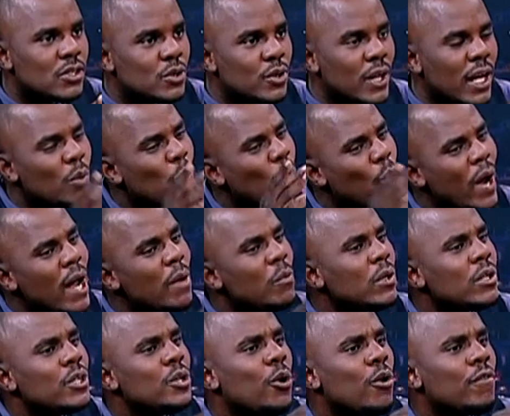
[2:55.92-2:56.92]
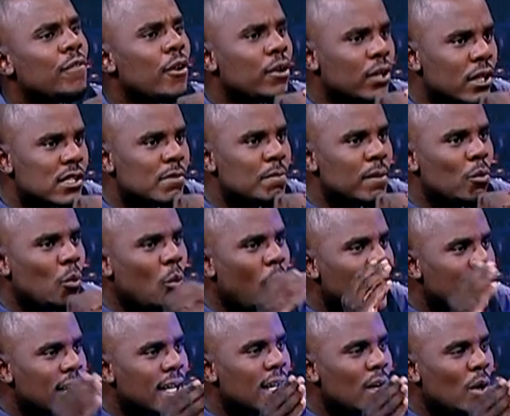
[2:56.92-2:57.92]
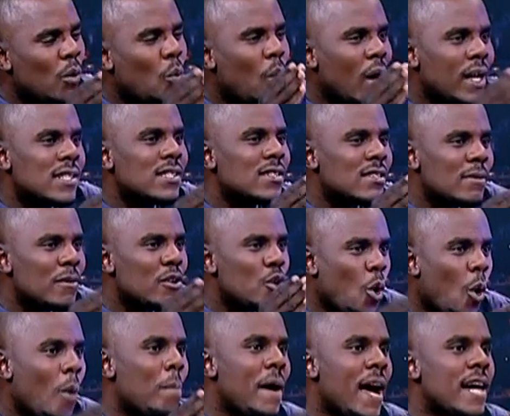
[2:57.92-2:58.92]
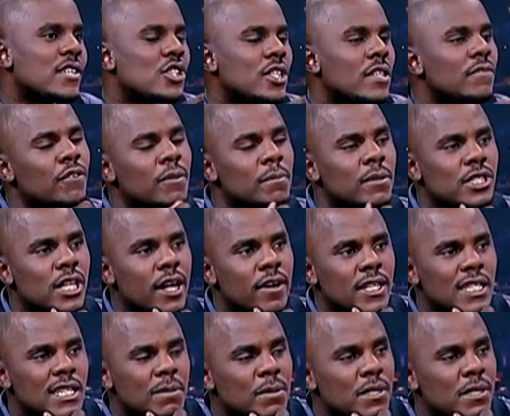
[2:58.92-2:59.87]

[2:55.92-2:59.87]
to do that, where will your focus be? What, what is your passion from a charity